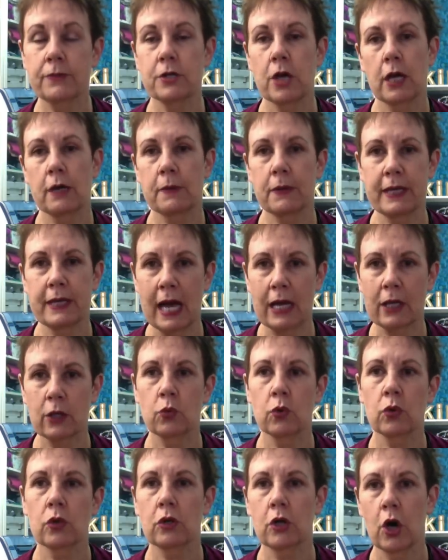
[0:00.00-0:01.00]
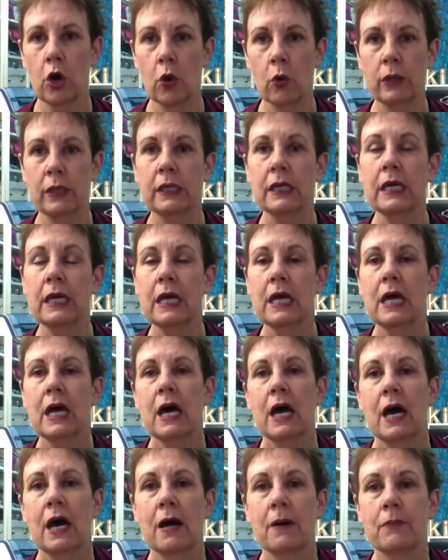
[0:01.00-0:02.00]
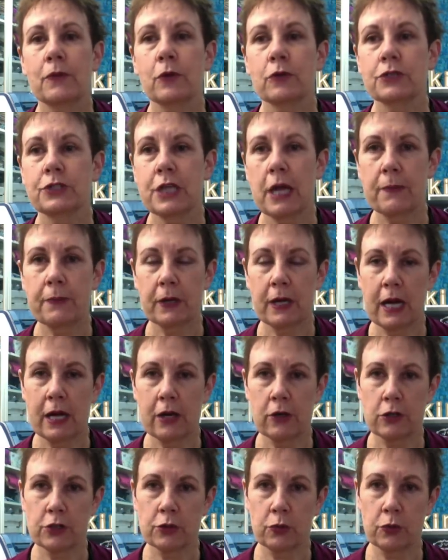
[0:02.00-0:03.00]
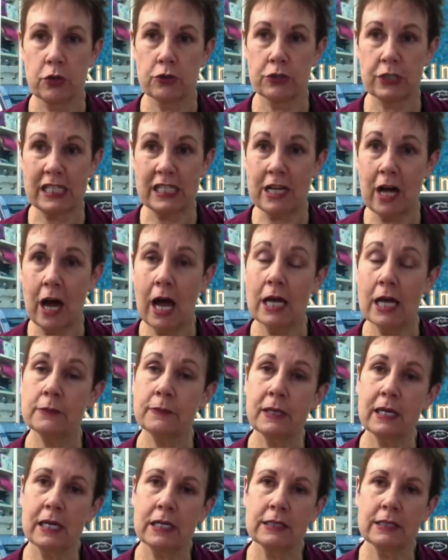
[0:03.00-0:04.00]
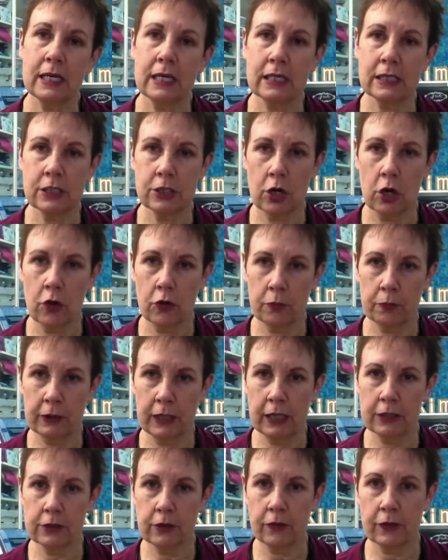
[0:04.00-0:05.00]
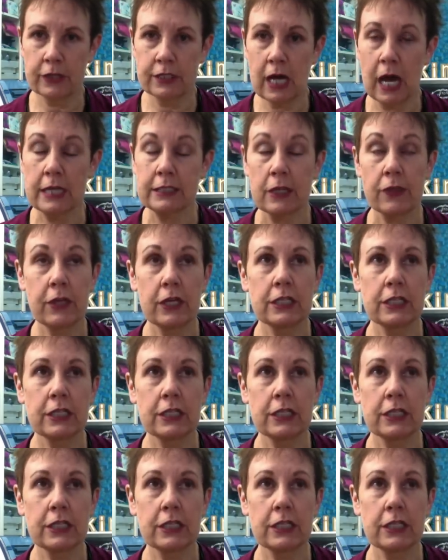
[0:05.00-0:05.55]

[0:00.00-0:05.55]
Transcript: I'm talking about the AccuQuilt Go and um, those type of cutters using dies because they can dull the blaze on the dies.